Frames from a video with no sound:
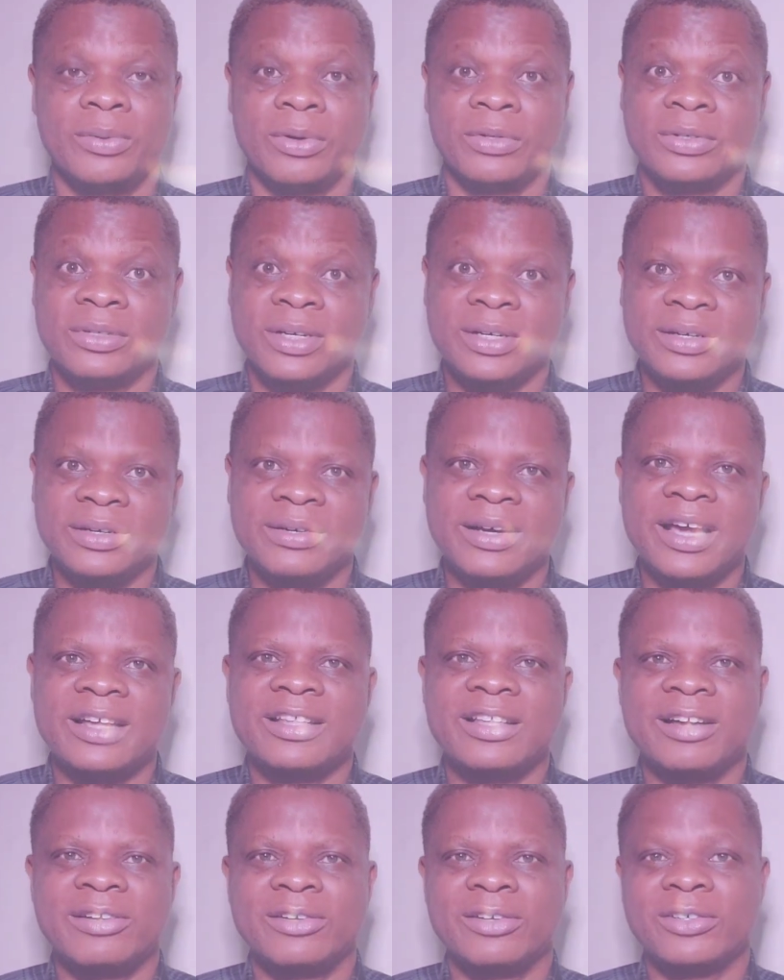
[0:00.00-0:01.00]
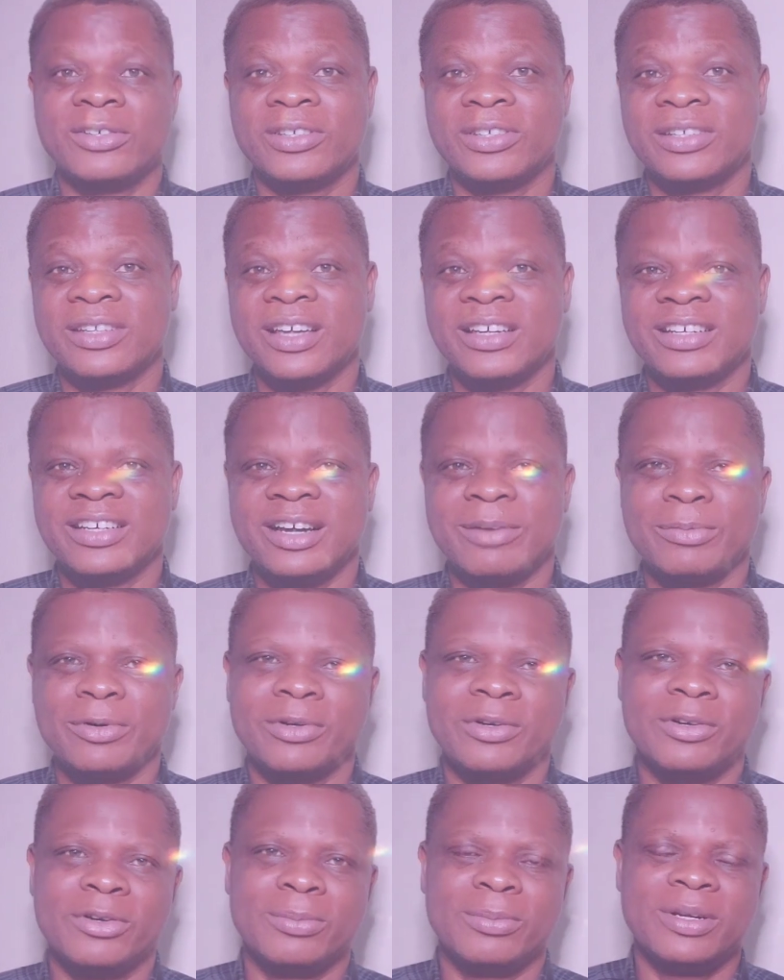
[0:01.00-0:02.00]
What's trendy right now, not just in Nigeria
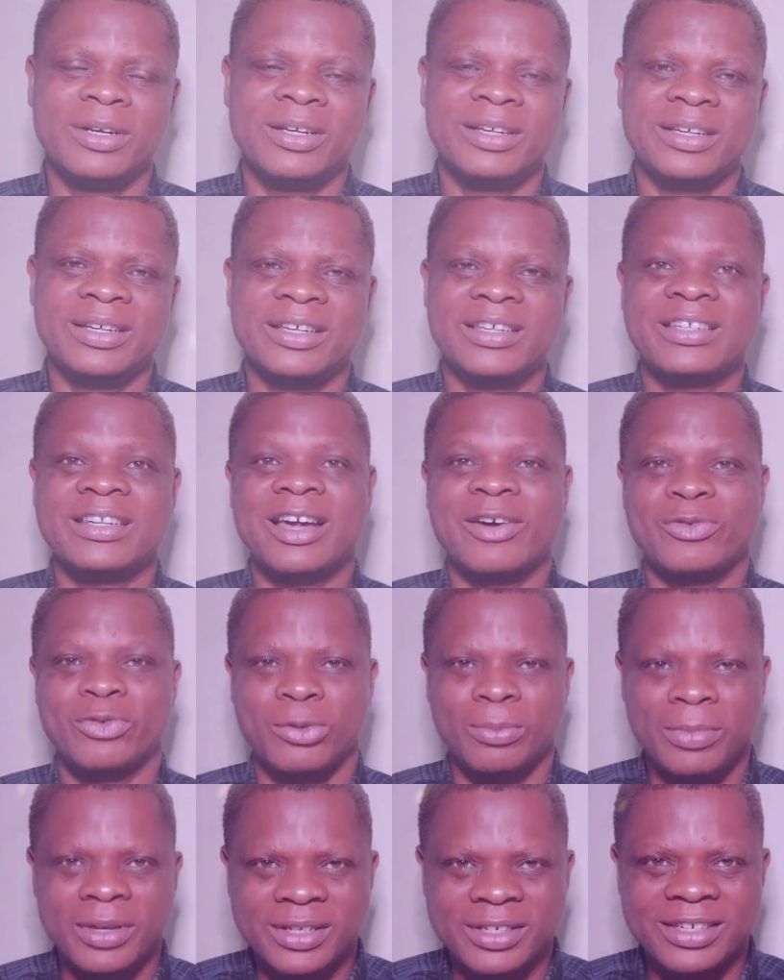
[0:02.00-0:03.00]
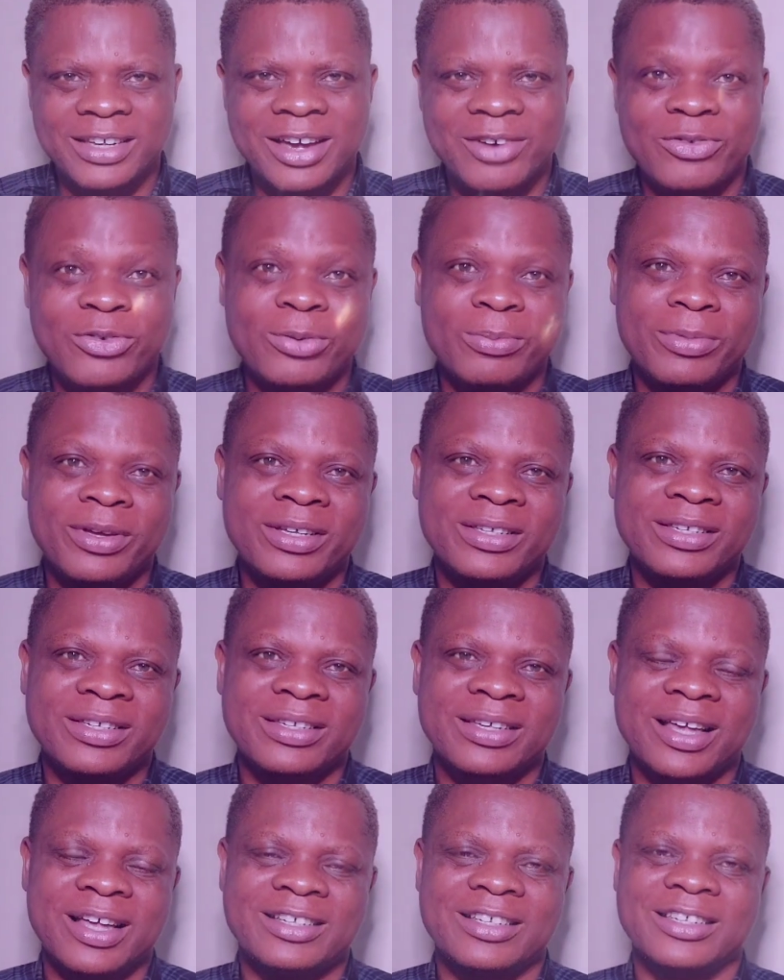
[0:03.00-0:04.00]
but globally, is Afrobeats.
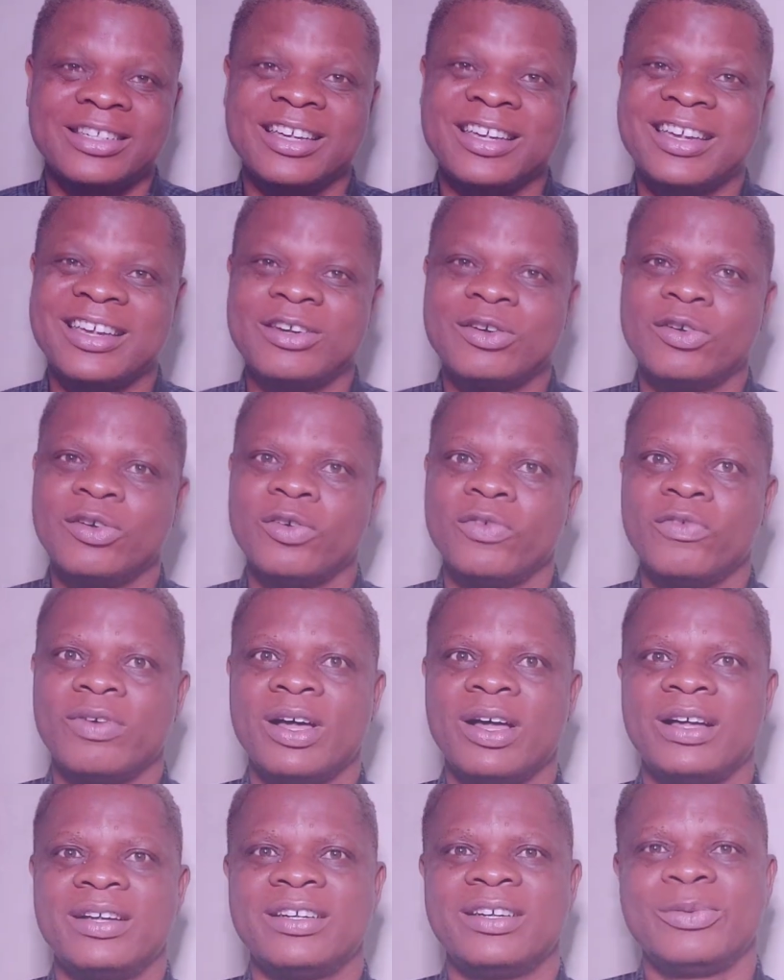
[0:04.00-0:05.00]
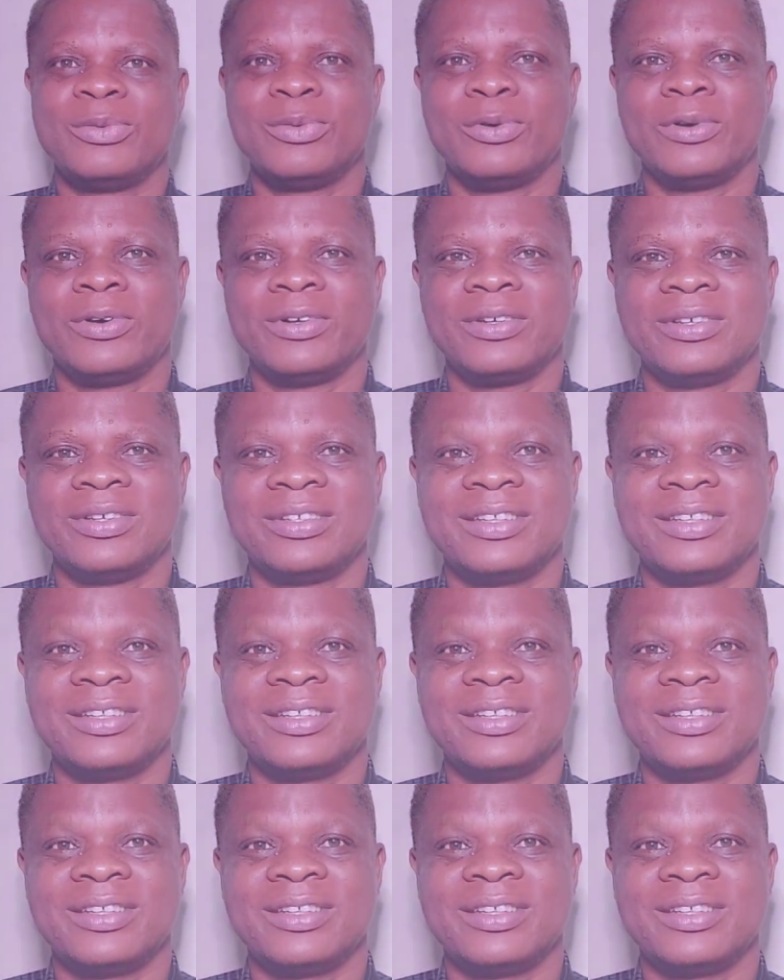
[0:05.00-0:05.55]
Afrobeats has taken over the world.